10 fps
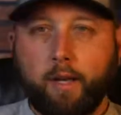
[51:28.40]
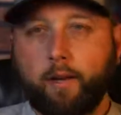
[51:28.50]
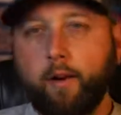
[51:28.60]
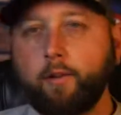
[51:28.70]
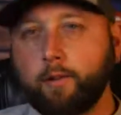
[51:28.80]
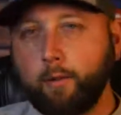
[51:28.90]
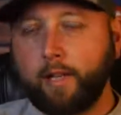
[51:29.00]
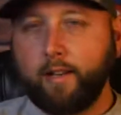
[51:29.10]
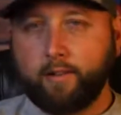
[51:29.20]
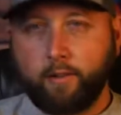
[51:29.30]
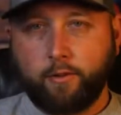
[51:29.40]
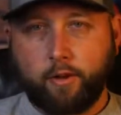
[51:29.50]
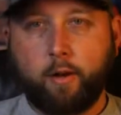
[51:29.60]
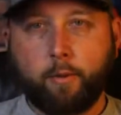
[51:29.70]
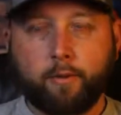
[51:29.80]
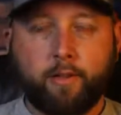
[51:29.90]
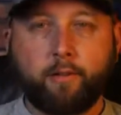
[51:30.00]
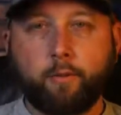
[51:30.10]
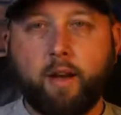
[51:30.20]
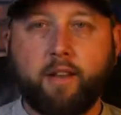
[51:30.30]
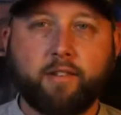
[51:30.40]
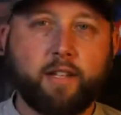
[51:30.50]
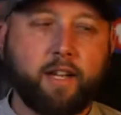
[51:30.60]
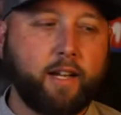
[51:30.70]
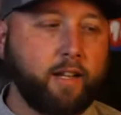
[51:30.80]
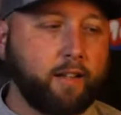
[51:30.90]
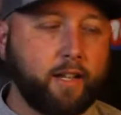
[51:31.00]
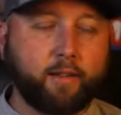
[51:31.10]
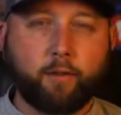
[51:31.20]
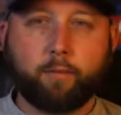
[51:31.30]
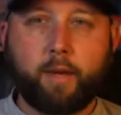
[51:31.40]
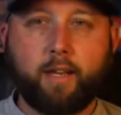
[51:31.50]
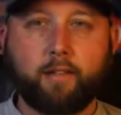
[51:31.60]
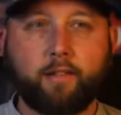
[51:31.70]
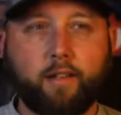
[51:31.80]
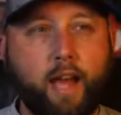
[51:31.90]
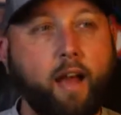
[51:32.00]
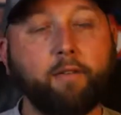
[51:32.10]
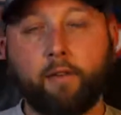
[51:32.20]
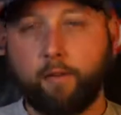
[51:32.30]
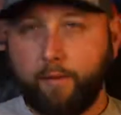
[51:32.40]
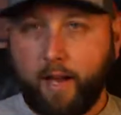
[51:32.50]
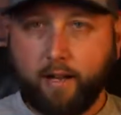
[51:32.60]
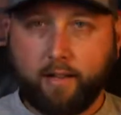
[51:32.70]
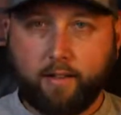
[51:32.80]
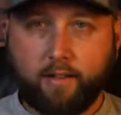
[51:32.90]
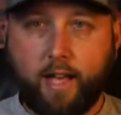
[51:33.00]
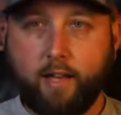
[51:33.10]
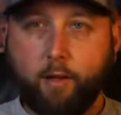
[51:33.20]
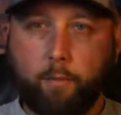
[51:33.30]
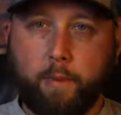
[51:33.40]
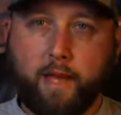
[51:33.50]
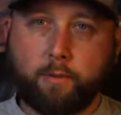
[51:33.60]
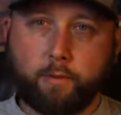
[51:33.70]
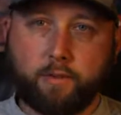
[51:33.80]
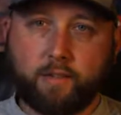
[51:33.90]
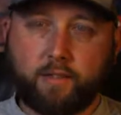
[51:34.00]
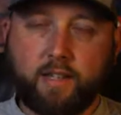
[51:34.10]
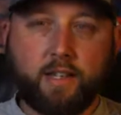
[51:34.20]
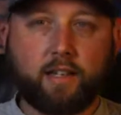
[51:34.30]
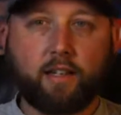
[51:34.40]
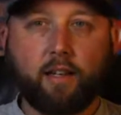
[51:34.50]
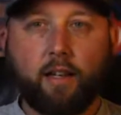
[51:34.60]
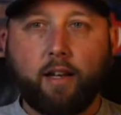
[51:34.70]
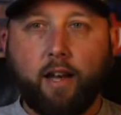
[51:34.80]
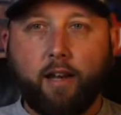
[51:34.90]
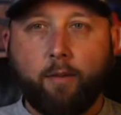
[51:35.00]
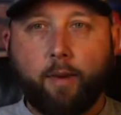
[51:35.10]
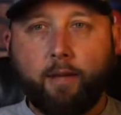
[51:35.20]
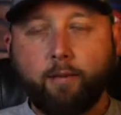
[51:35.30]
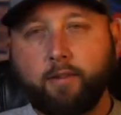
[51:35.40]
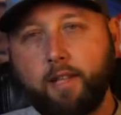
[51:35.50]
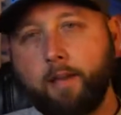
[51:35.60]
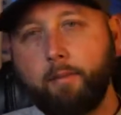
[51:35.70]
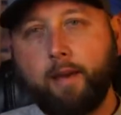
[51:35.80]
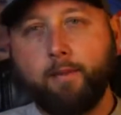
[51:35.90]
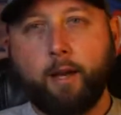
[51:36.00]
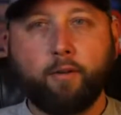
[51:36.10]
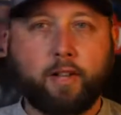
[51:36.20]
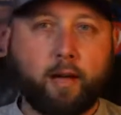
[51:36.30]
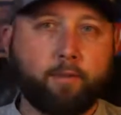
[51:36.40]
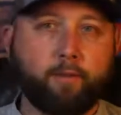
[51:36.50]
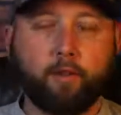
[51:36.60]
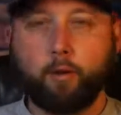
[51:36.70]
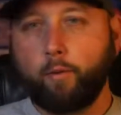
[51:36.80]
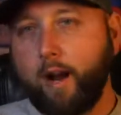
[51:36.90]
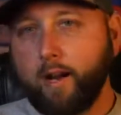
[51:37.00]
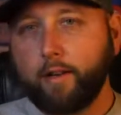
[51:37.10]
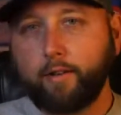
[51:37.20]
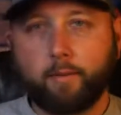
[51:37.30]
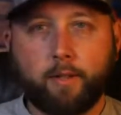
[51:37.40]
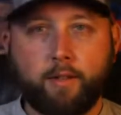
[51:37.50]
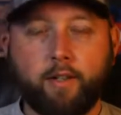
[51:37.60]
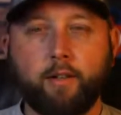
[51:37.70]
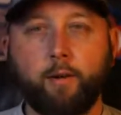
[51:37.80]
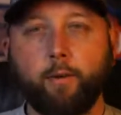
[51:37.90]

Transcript: it also would get us in trouble, and this is why I was saying I didn't like those baits after the fact, is that your baits would sink, and your baits would sink maybe over top of a little rock or something you didn't know